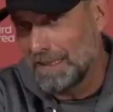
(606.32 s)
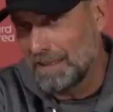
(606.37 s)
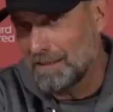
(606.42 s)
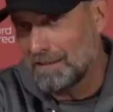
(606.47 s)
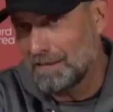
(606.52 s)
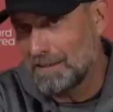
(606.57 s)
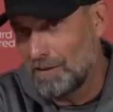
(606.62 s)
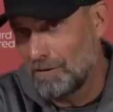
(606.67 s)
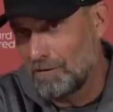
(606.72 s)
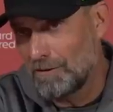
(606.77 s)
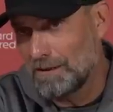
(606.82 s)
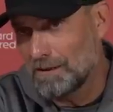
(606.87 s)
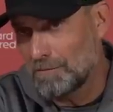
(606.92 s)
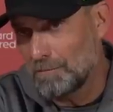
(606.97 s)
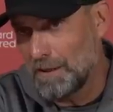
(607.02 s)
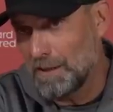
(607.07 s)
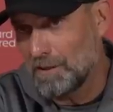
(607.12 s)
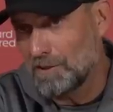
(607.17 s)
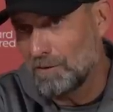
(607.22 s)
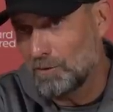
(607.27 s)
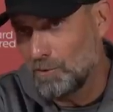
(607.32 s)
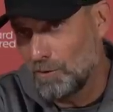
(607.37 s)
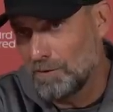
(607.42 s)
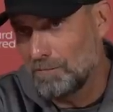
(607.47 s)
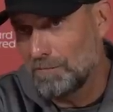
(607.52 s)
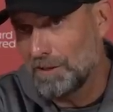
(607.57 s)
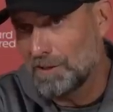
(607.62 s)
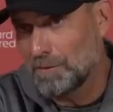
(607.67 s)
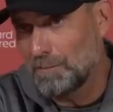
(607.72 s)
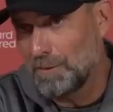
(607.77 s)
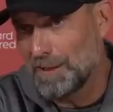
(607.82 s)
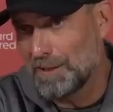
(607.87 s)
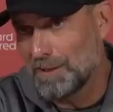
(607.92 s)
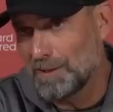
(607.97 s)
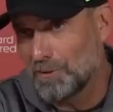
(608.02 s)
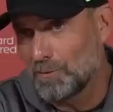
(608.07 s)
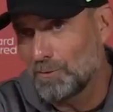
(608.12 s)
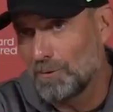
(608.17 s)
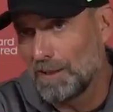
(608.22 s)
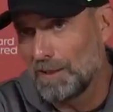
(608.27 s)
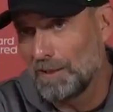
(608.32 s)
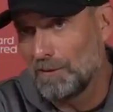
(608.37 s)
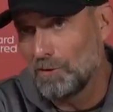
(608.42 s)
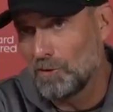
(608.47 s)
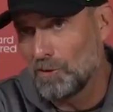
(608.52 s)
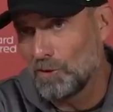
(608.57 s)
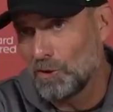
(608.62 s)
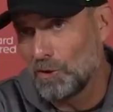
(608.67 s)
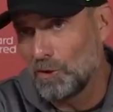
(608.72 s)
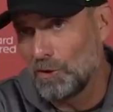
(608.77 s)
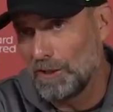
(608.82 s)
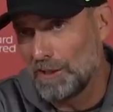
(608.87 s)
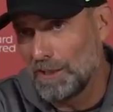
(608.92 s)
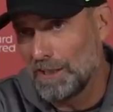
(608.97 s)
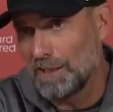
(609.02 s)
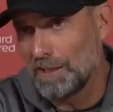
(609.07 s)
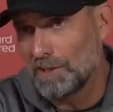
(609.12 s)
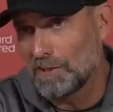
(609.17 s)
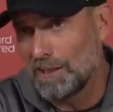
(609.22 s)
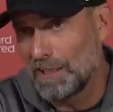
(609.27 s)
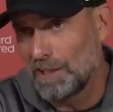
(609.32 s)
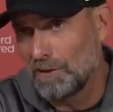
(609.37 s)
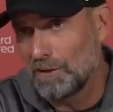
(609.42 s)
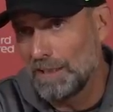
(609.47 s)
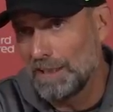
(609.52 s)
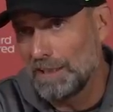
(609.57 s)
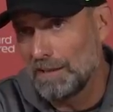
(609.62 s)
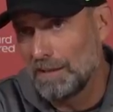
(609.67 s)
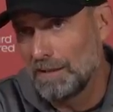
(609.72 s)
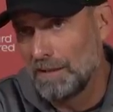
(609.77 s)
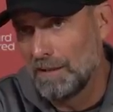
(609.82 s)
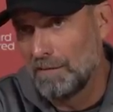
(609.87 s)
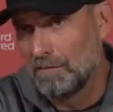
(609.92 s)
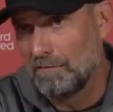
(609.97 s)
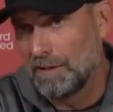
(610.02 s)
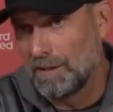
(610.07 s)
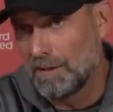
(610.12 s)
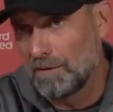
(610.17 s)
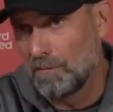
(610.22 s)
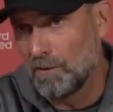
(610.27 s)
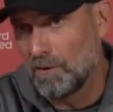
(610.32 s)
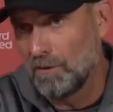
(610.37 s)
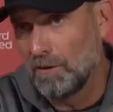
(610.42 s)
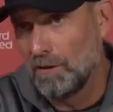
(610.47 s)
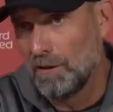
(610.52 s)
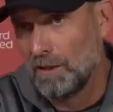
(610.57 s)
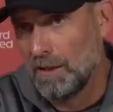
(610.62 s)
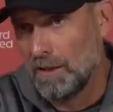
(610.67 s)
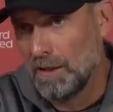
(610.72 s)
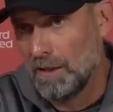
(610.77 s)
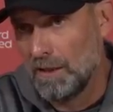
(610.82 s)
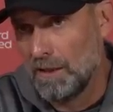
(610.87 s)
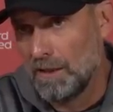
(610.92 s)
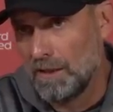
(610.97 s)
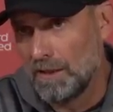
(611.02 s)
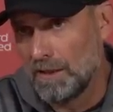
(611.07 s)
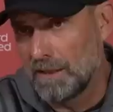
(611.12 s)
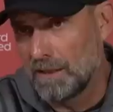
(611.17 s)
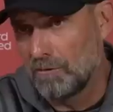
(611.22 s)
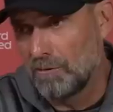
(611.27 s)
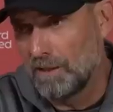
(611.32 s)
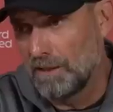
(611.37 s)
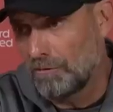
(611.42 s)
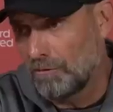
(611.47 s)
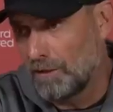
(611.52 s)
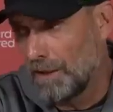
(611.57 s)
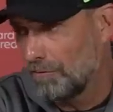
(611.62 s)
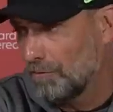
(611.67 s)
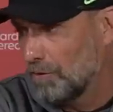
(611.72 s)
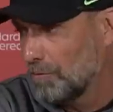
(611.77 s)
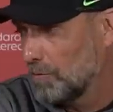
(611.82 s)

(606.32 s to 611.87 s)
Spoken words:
that's now really especially good in big spaces as well. So he can accelerate with the ball. He can really drive